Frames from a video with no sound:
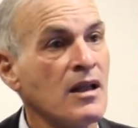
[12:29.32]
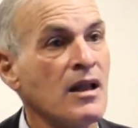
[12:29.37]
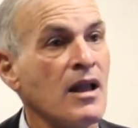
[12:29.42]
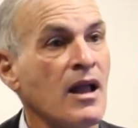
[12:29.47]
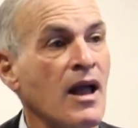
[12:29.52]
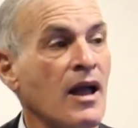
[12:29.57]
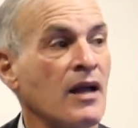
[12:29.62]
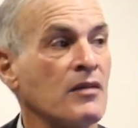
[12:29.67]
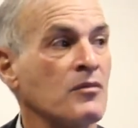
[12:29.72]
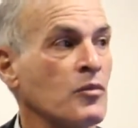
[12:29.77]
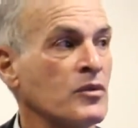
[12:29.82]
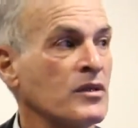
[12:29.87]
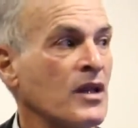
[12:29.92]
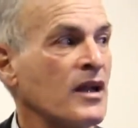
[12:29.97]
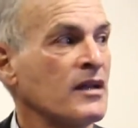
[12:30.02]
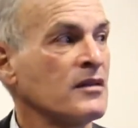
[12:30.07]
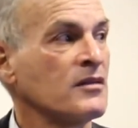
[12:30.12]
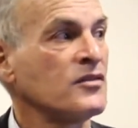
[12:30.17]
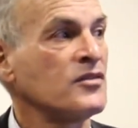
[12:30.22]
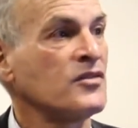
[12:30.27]
And when
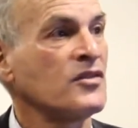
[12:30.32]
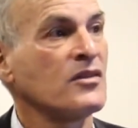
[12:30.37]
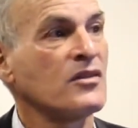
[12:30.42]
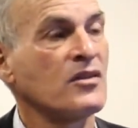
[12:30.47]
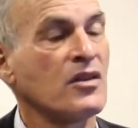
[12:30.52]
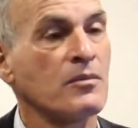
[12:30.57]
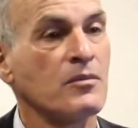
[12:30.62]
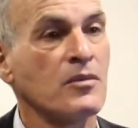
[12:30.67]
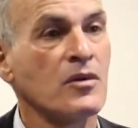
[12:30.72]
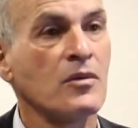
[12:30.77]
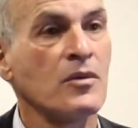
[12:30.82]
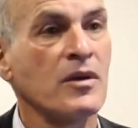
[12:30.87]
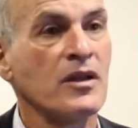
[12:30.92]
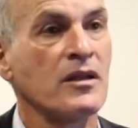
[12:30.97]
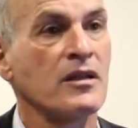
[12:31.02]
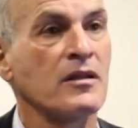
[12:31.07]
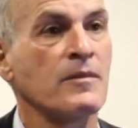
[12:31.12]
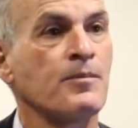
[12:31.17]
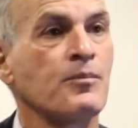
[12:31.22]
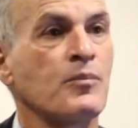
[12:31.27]
I listened to
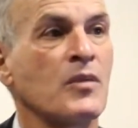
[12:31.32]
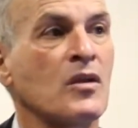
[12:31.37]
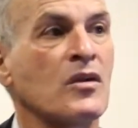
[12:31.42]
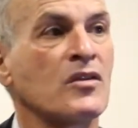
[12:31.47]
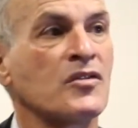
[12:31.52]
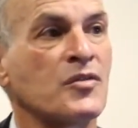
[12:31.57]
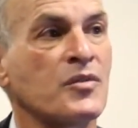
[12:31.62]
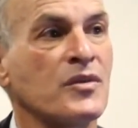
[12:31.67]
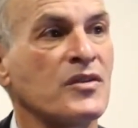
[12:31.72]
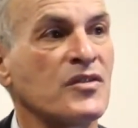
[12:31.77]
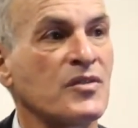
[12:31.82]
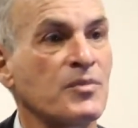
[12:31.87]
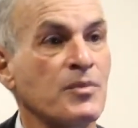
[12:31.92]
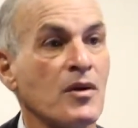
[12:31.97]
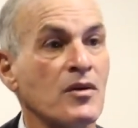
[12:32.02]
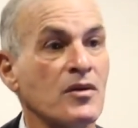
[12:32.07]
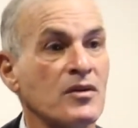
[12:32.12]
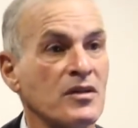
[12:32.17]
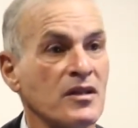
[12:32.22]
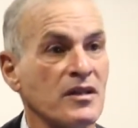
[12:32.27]
Muin, because we
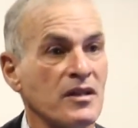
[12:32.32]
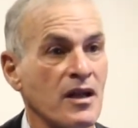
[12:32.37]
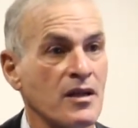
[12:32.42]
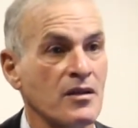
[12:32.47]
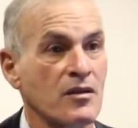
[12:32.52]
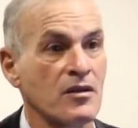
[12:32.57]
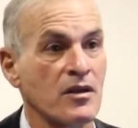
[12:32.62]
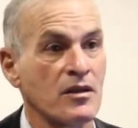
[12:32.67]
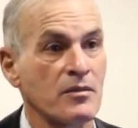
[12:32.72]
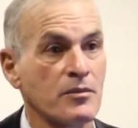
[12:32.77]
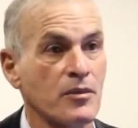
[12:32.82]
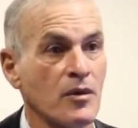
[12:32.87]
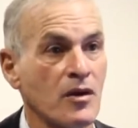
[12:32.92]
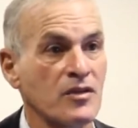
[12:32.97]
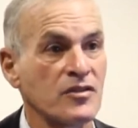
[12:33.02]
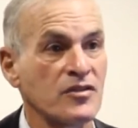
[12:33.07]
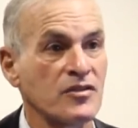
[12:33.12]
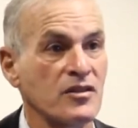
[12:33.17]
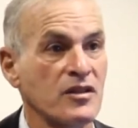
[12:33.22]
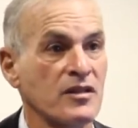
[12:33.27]
spoke together in
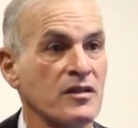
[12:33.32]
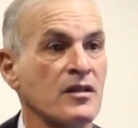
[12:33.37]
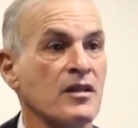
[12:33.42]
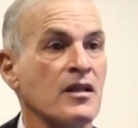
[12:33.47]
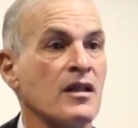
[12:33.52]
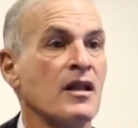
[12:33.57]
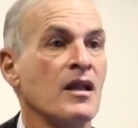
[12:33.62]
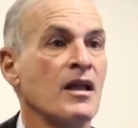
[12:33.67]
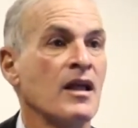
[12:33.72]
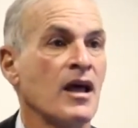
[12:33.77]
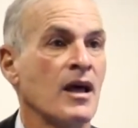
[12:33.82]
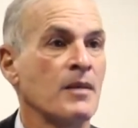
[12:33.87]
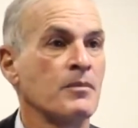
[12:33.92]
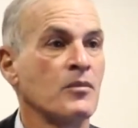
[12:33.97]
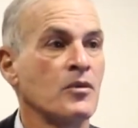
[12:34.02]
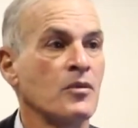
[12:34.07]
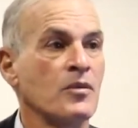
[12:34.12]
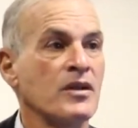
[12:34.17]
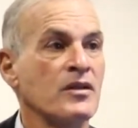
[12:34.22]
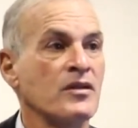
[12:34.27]
Boston, and
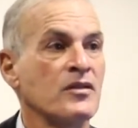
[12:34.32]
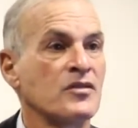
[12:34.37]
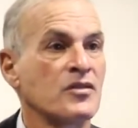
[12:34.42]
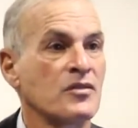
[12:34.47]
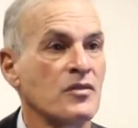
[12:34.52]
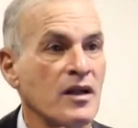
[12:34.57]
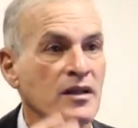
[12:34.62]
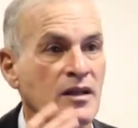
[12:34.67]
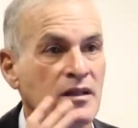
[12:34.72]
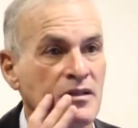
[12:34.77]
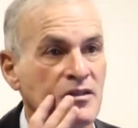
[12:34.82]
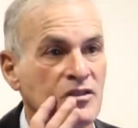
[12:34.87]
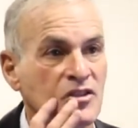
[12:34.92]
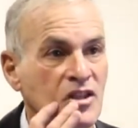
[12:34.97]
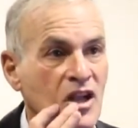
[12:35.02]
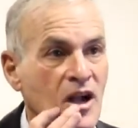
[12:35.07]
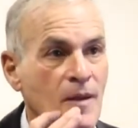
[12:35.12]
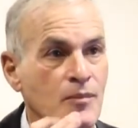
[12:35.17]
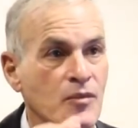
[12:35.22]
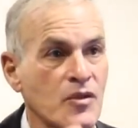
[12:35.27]
Muin is writing the
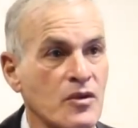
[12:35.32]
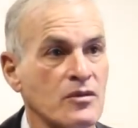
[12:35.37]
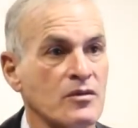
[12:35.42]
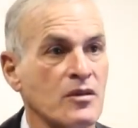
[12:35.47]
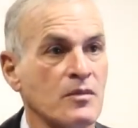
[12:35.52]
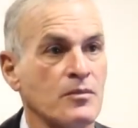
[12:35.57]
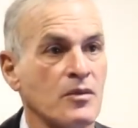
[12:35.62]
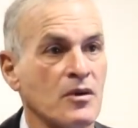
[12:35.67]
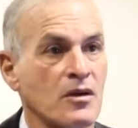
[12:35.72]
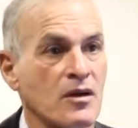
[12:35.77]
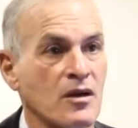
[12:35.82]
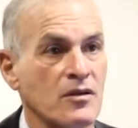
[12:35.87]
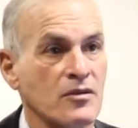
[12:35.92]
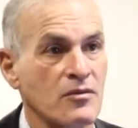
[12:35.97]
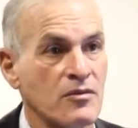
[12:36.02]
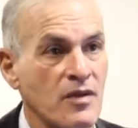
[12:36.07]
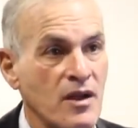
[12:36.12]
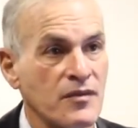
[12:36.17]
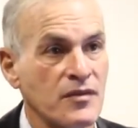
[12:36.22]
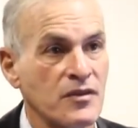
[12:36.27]
chapter in the book on the
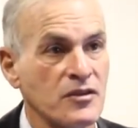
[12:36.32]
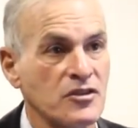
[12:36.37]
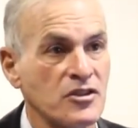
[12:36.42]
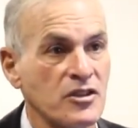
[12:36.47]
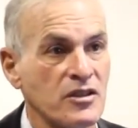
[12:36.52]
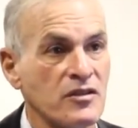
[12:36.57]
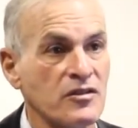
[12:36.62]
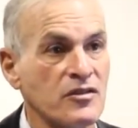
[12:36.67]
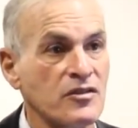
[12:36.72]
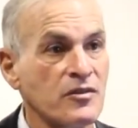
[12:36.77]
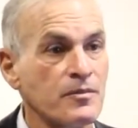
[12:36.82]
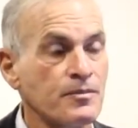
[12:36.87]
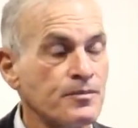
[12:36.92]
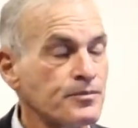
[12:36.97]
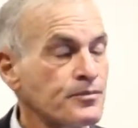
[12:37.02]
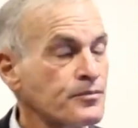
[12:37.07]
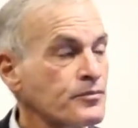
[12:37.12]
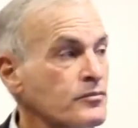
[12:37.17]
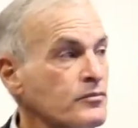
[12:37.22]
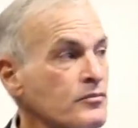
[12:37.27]
refugees,
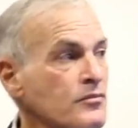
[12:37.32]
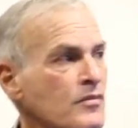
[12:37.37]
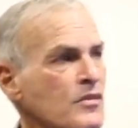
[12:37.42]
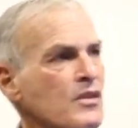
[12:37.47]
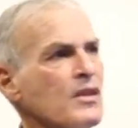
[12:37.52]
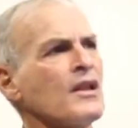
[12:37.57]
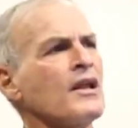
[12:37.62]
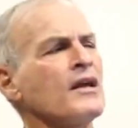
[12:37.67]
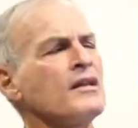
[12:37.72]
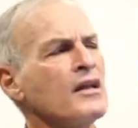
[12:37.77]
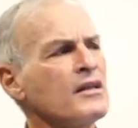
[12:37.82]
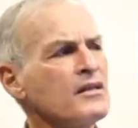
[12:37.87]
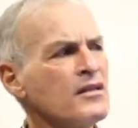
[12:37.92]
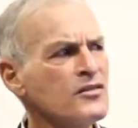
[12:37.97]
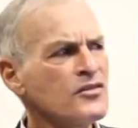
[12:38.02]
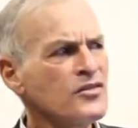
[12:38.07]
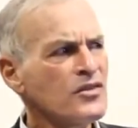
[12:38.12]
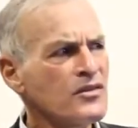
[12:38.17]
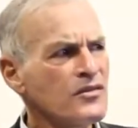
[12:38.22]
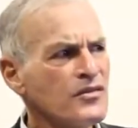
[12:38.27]
and I
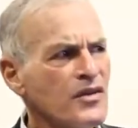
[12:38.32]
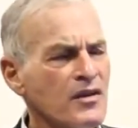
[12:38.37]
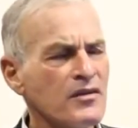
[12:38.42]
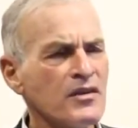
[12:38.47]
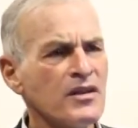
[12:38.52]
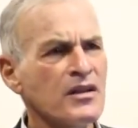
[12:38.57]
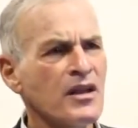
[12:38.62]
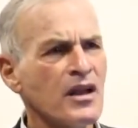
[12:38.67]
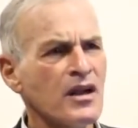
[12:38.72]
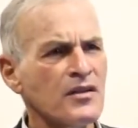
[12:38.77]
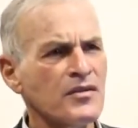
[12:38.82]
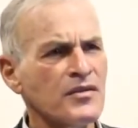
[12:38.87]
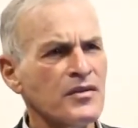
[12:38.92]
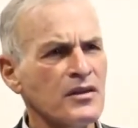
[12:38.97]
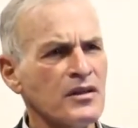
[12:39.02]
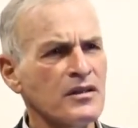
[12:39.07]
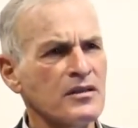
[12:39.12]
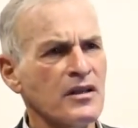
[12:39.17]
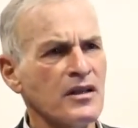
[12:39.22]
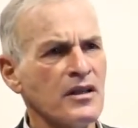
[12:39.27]
listened very
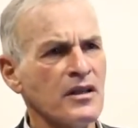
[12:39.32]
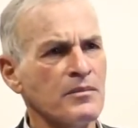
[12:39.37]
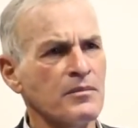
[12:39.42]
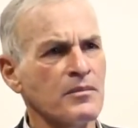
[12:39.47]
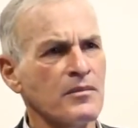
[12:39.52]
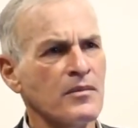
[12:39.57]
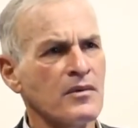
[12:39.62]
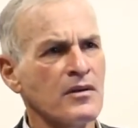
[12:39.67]
carefully to him,